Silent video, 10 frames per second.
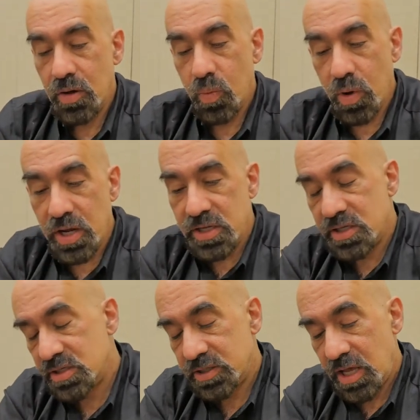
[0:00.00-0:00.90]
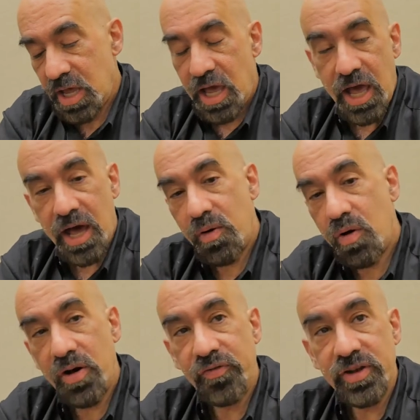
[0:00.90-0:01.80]
One is, how
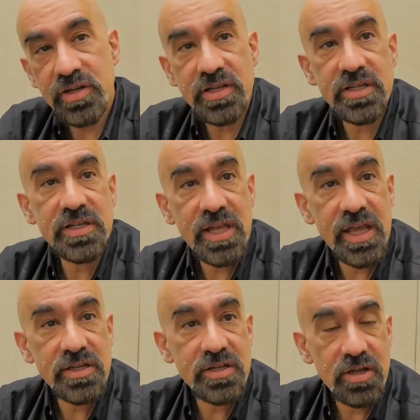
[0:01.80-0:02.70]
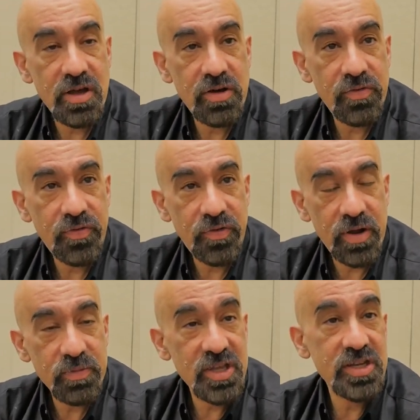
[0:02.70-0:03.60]
often does it take to go
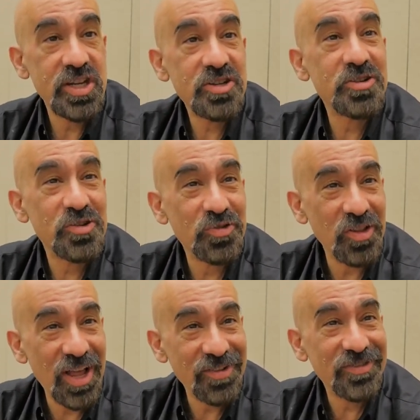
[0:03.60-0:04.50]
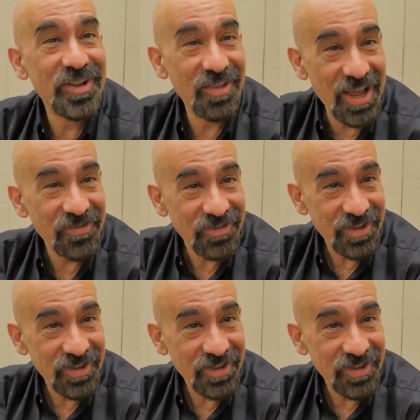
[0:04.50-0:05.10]
from conditions for life to life?